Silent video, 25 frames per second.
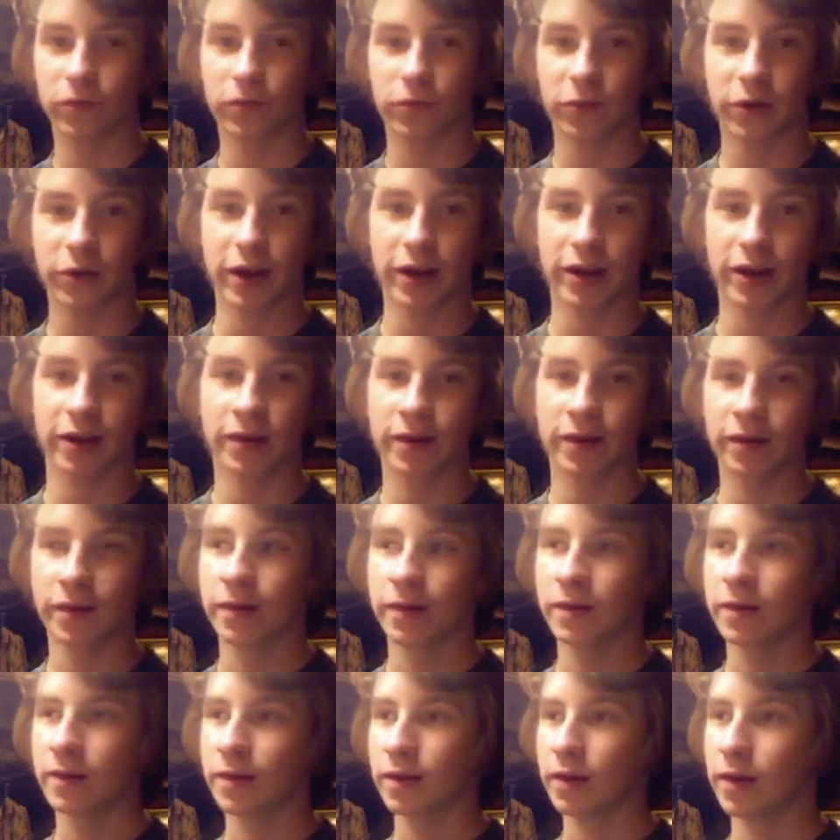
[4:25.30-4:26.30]
Freight
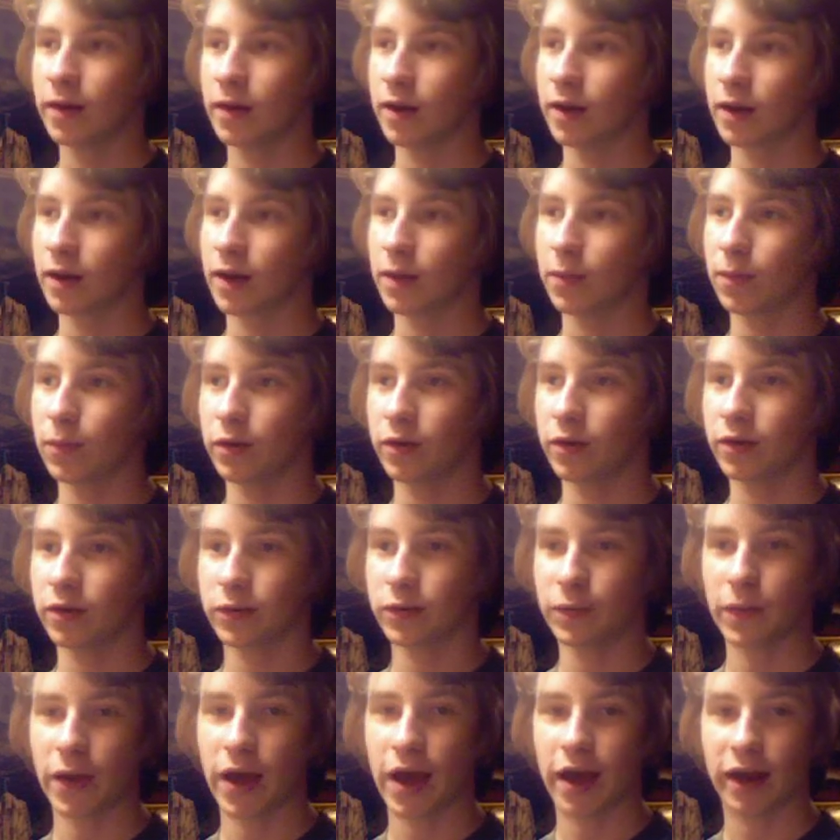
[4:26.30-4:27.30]
a couple
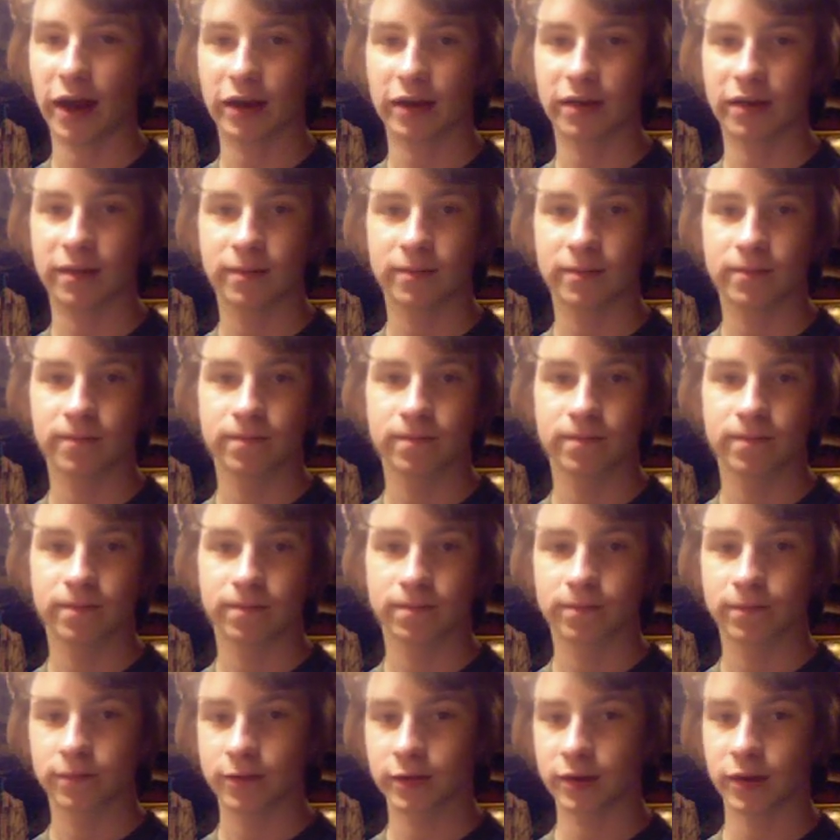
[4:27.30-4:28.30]
years back.
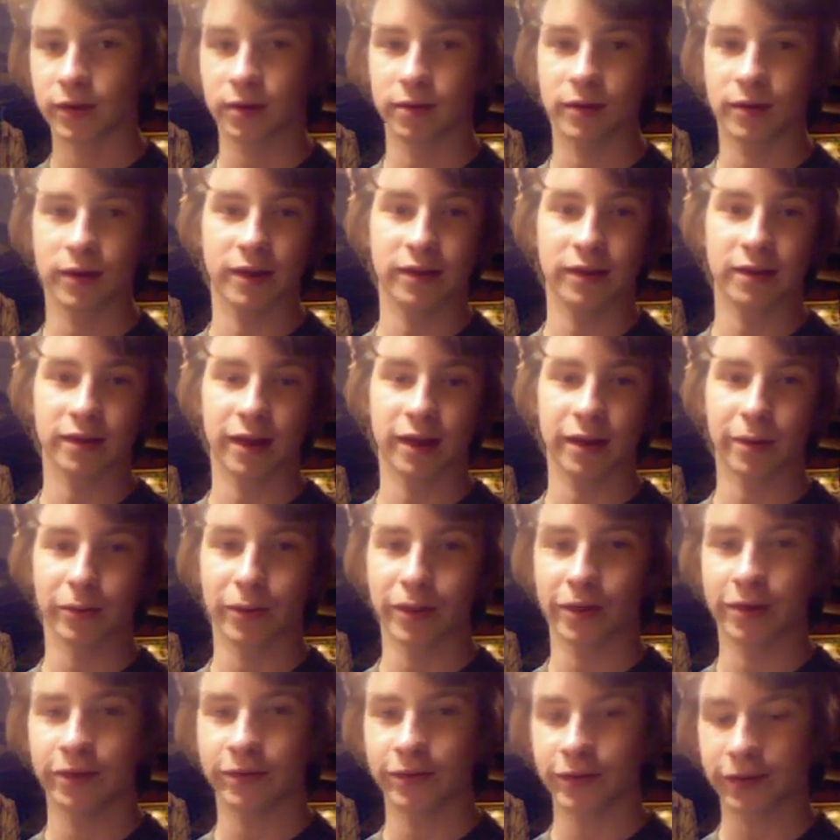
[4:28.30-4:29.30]
So he's letting
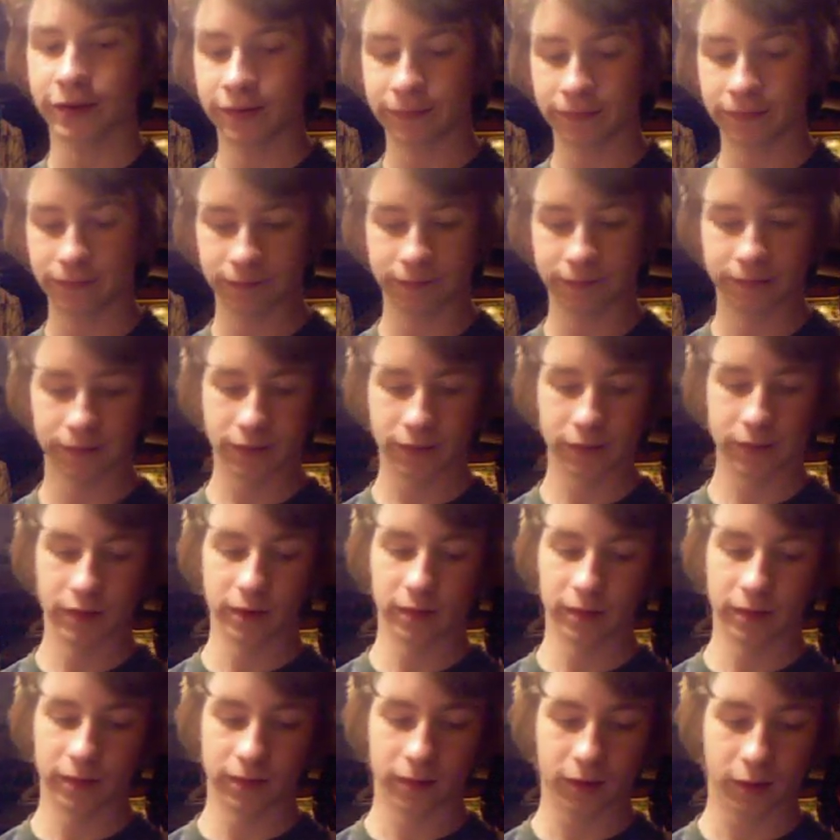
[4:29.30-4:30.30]
me use it.
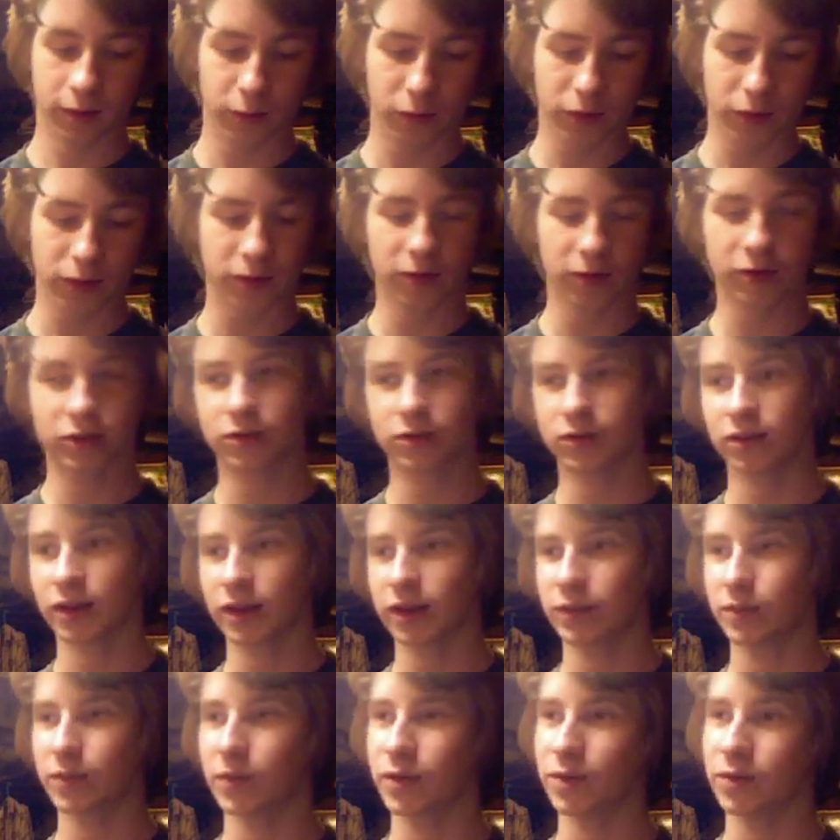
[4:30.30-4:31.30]
Pretty much
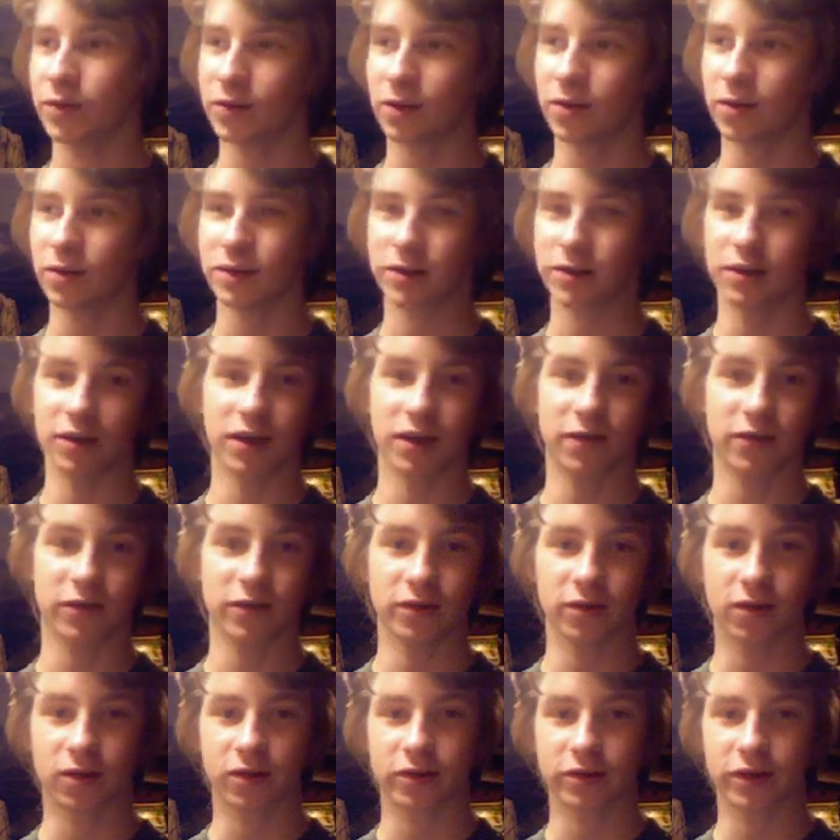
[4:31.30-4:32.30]
lets me use all his stuff
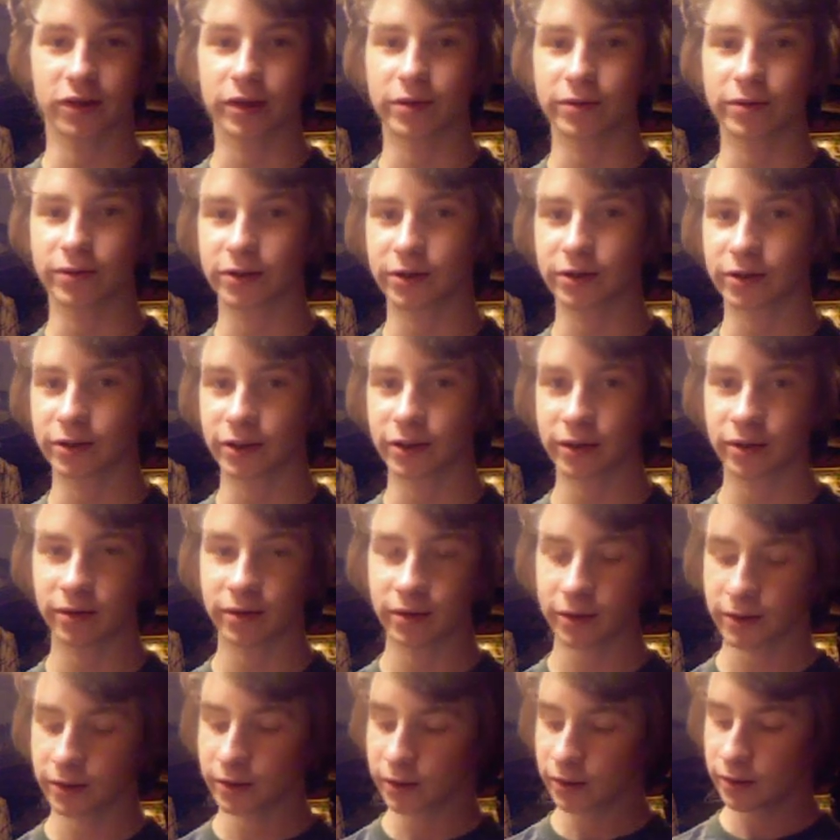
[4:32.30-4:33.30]
as long as I return it.
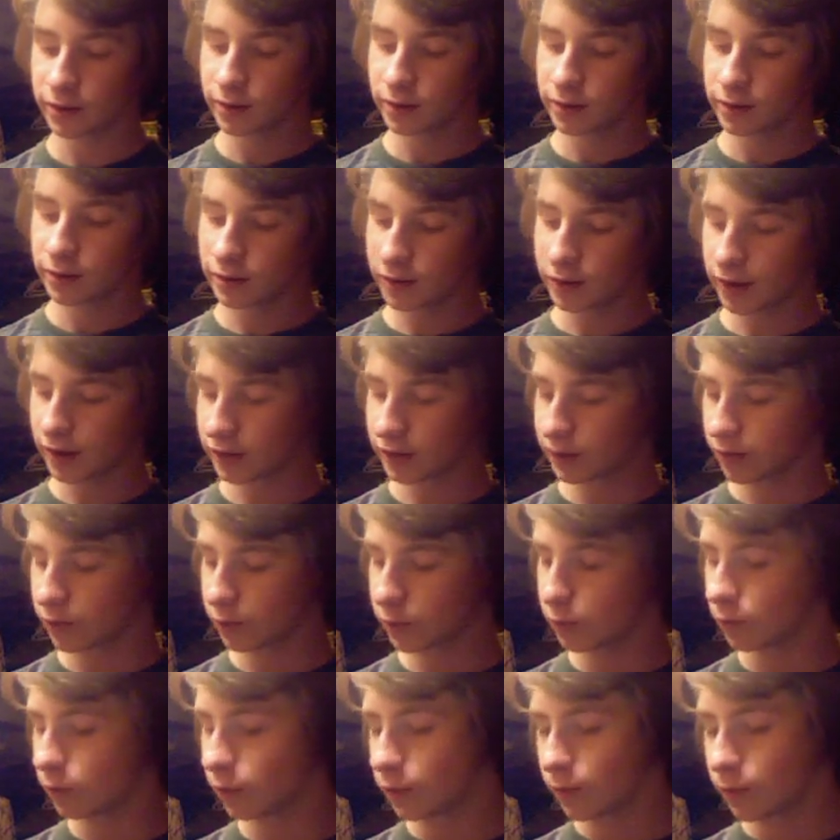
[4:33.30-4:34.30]
So that's
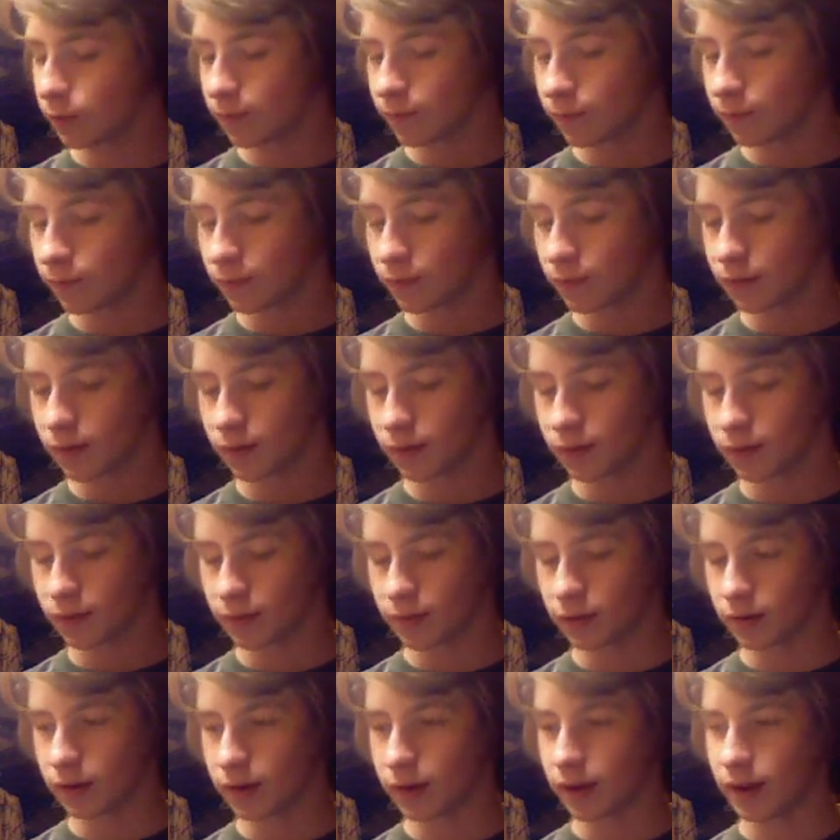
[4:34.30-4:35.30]
cool.
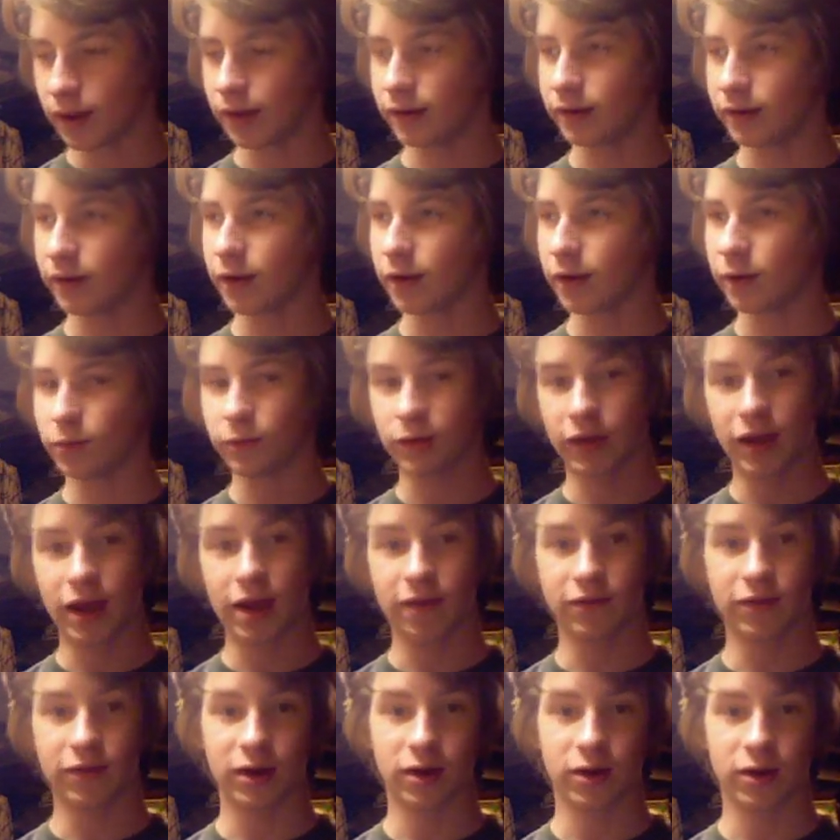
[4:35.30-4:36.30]
And we
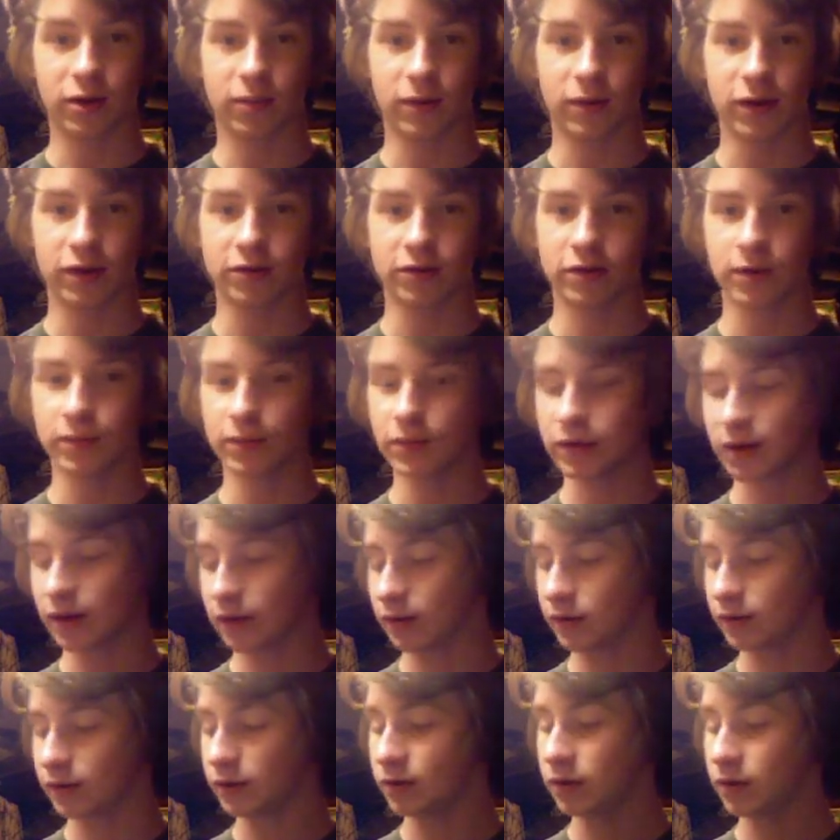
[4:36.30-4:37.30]
have an air compressor
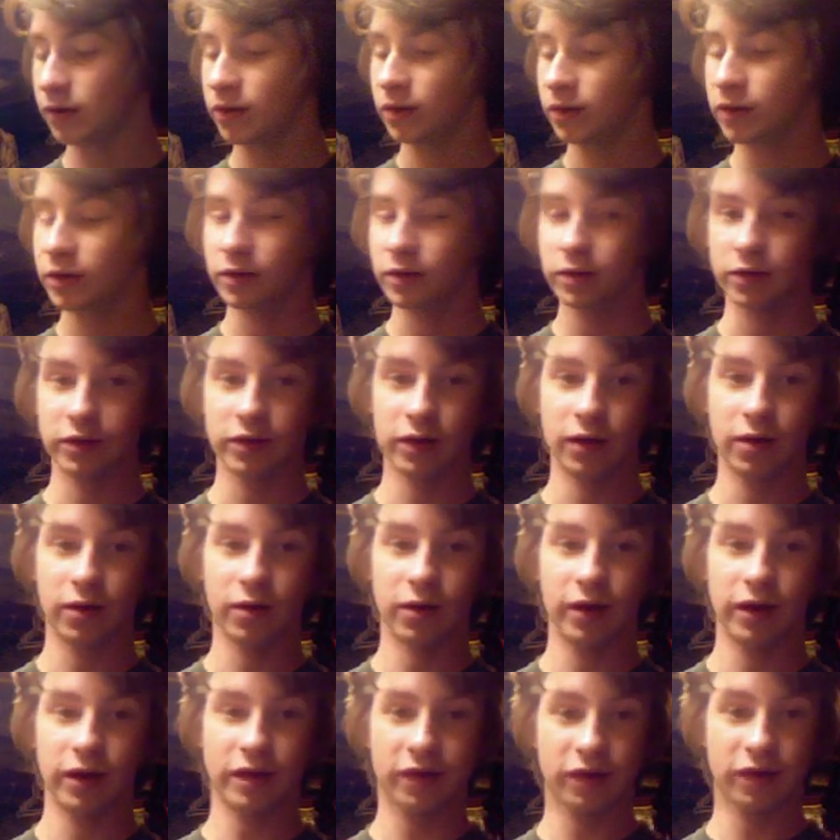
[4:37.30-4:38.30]
upstairs.
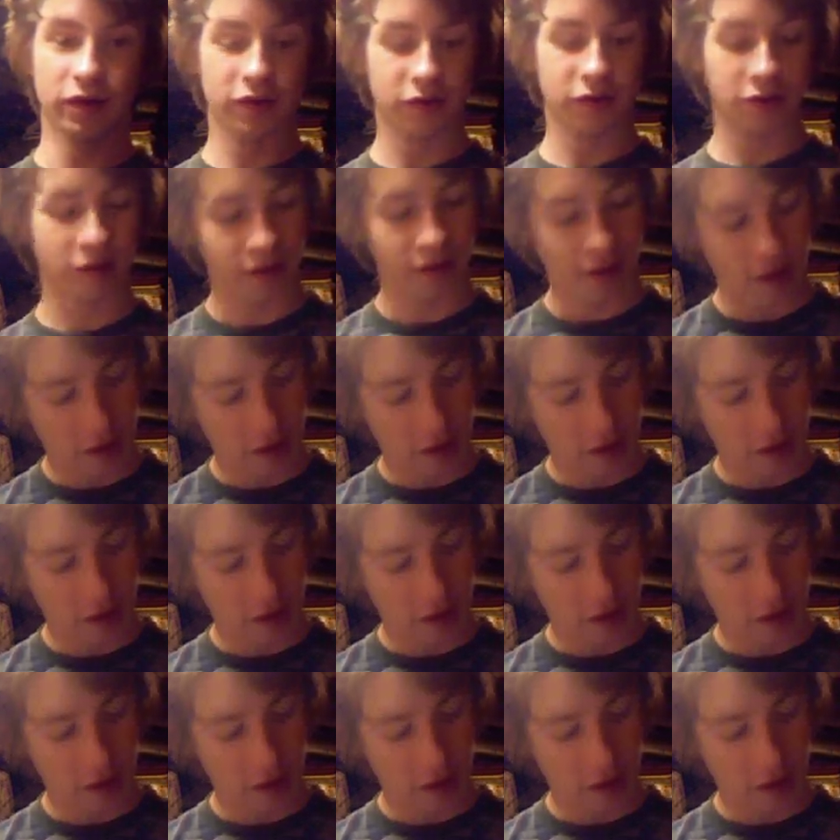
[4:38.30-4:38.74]
So it's